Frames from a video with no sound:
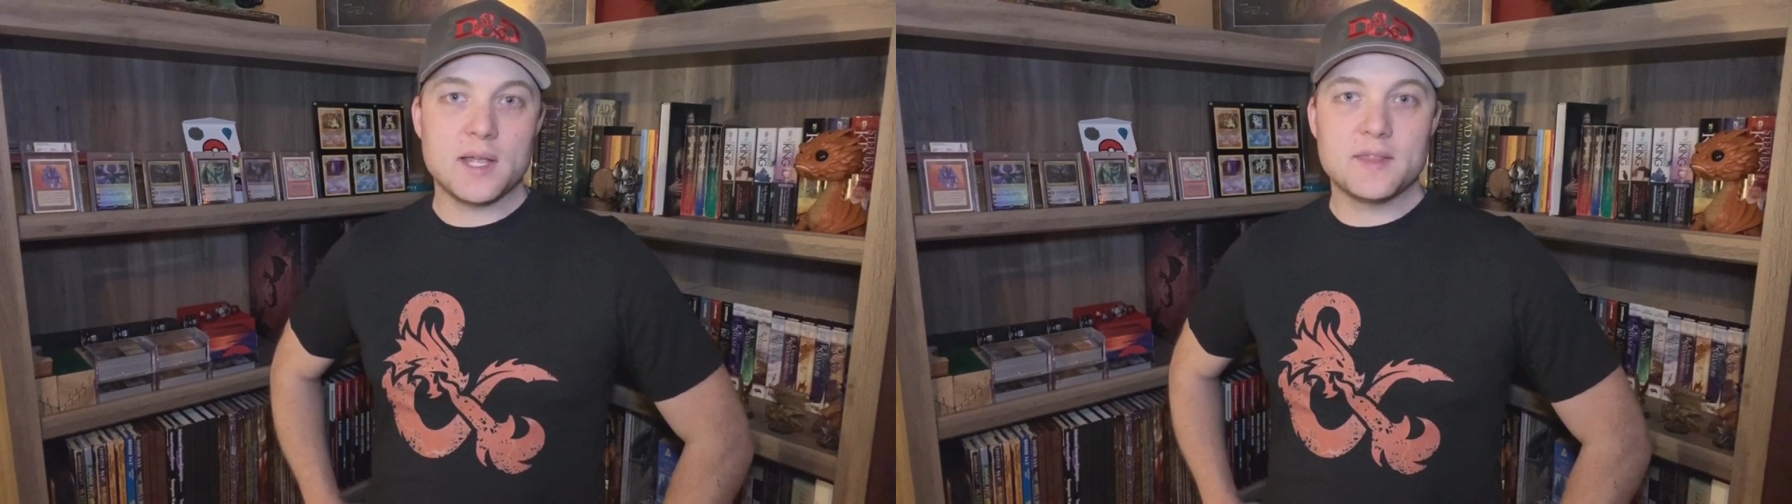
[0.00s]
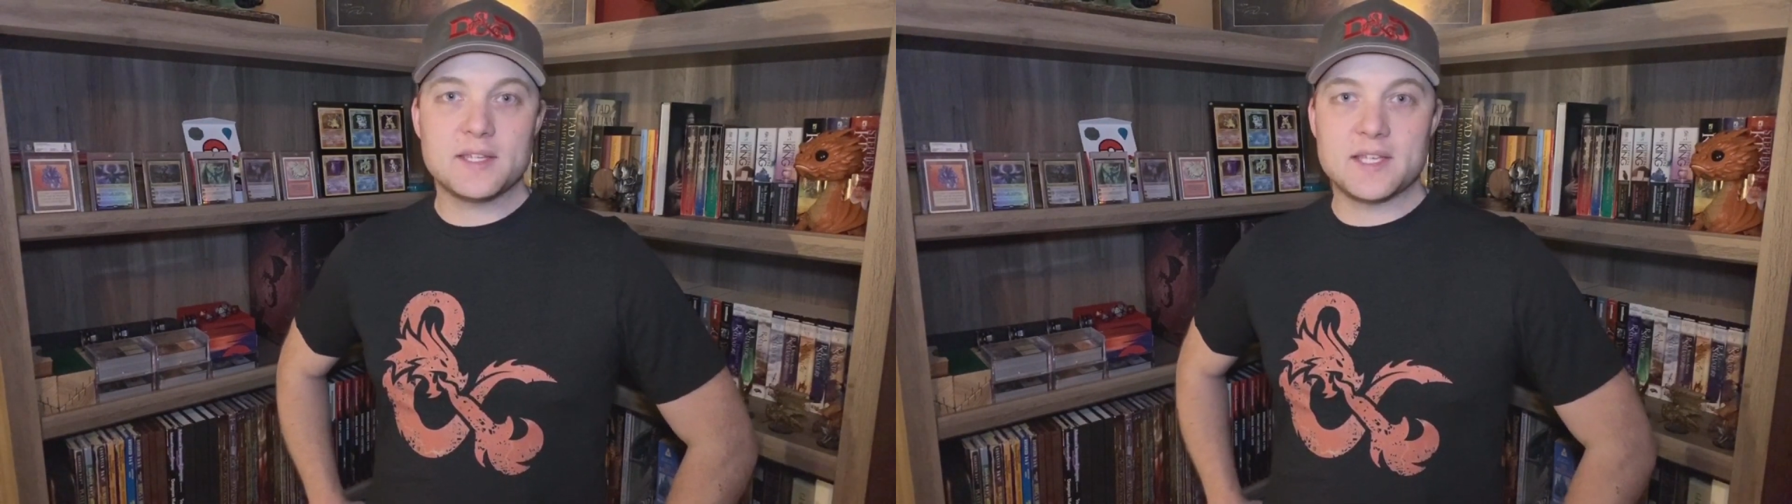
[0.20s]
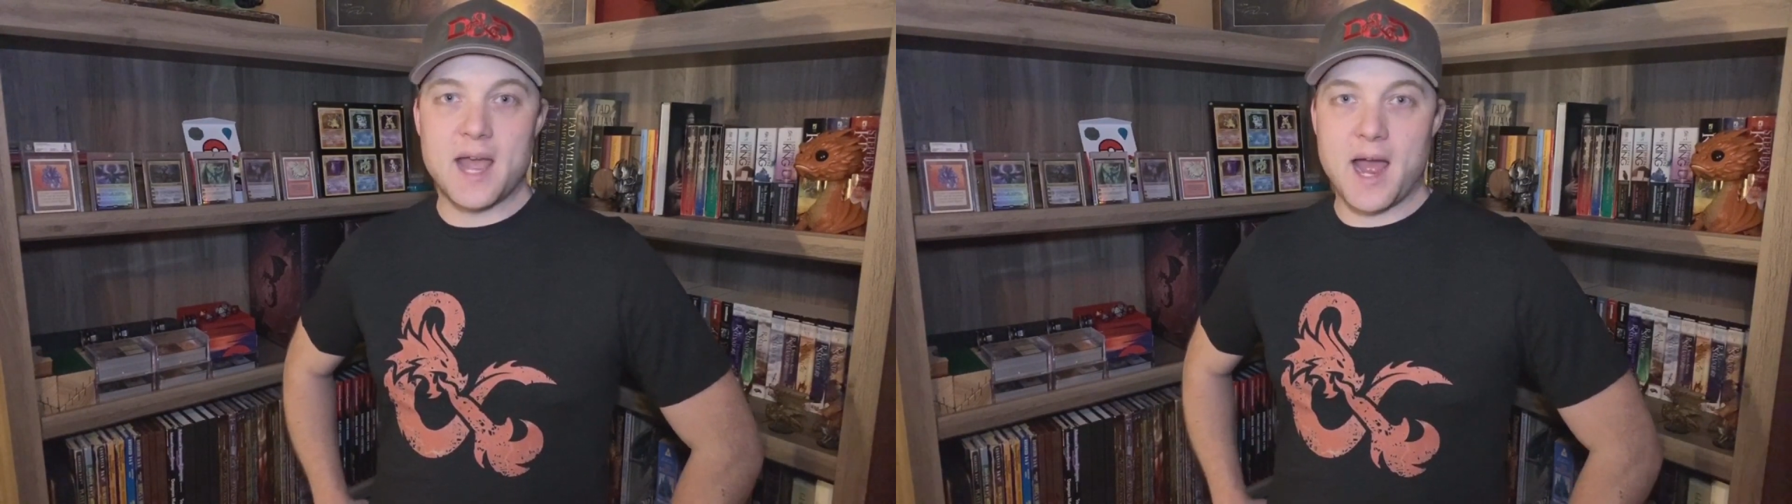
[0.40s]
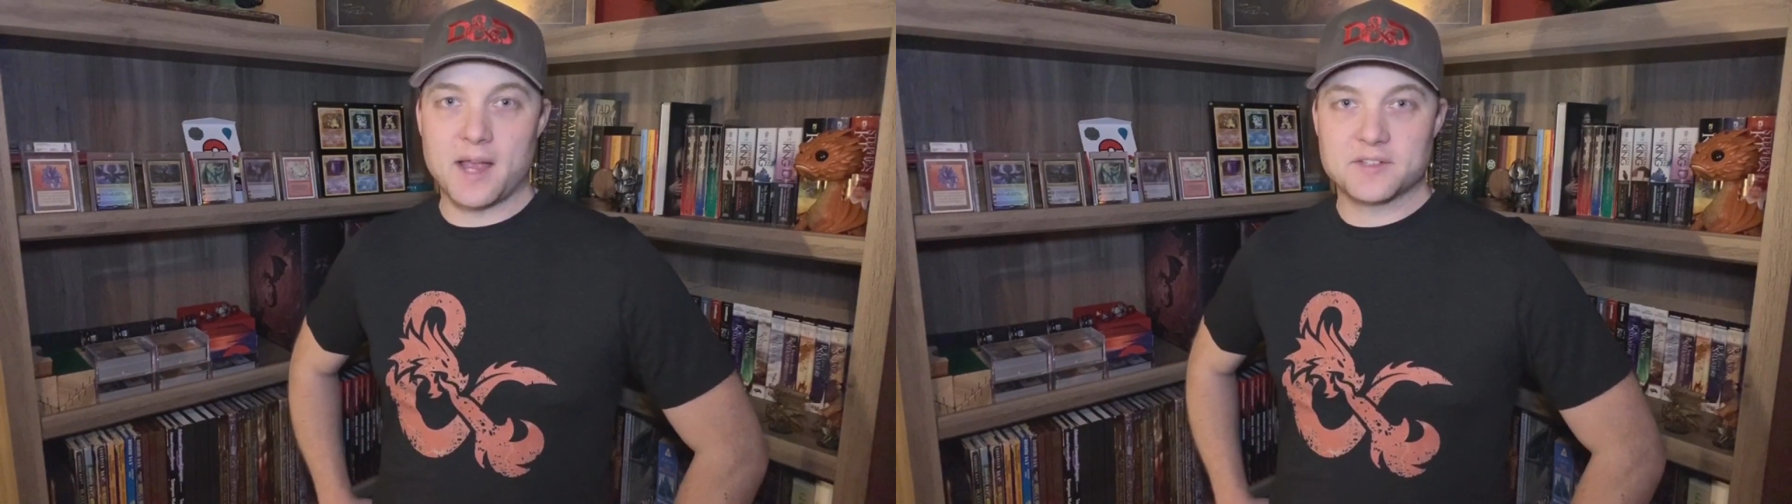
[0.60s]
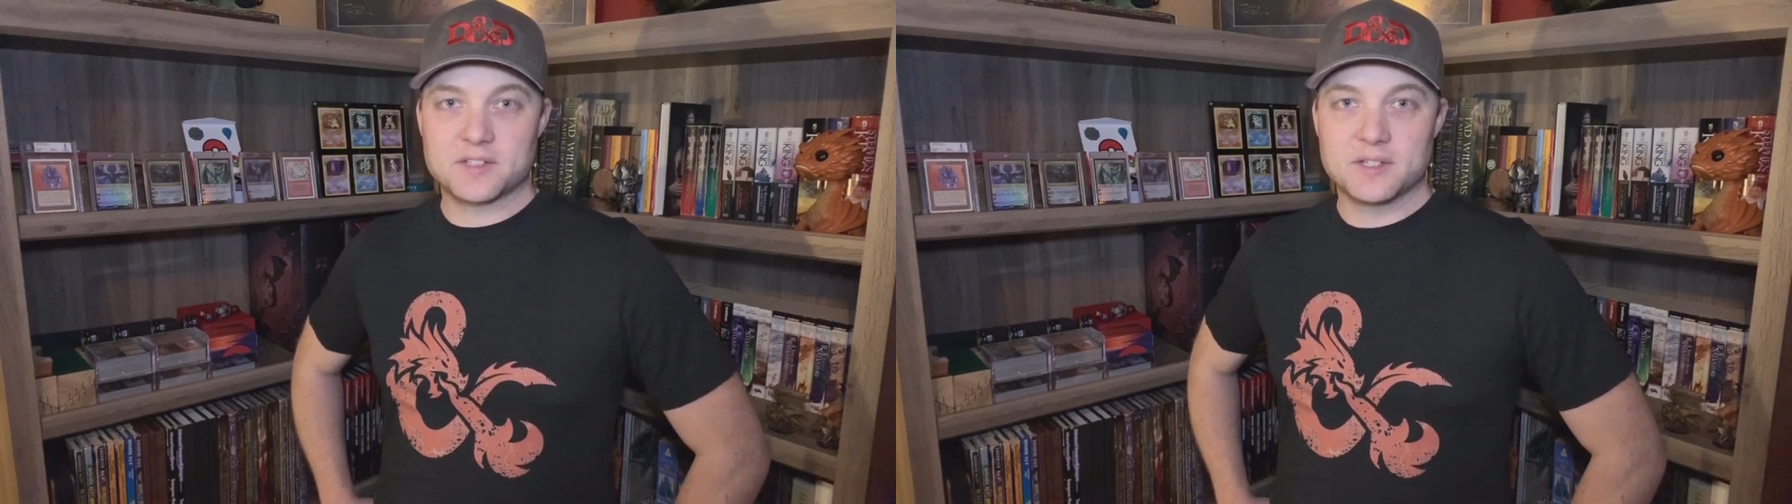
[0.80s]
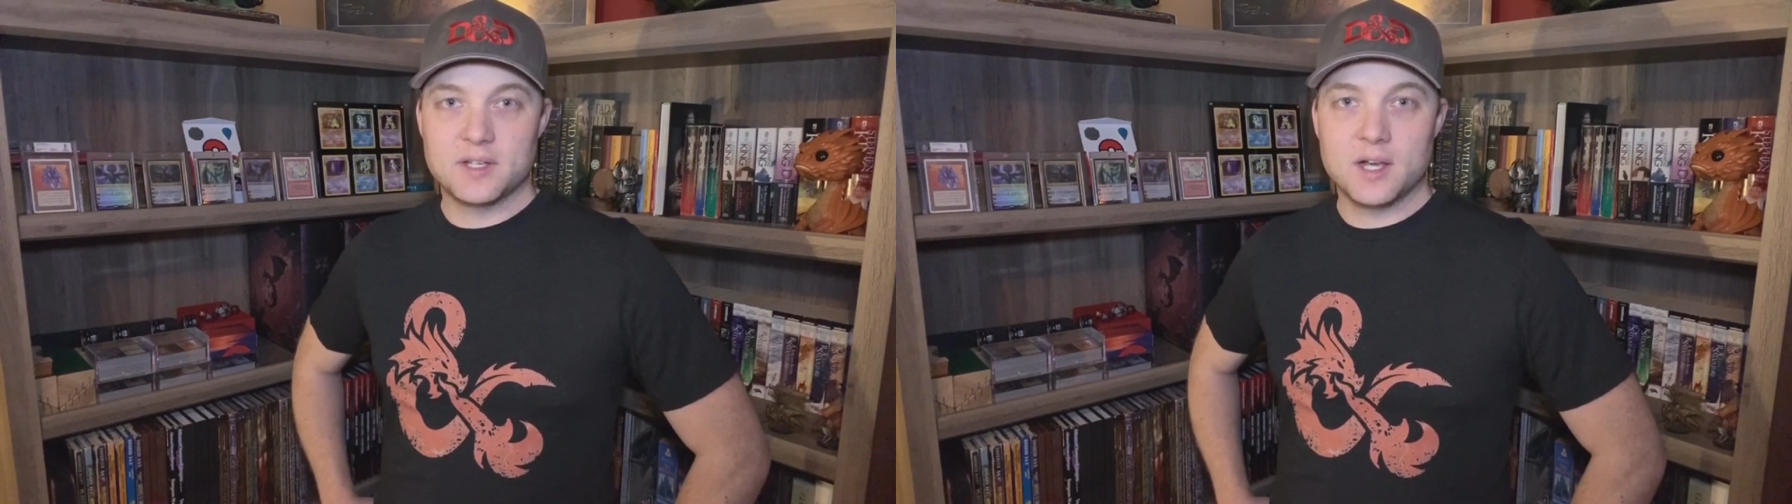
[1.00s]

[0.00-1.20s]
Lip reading: and the Ghast,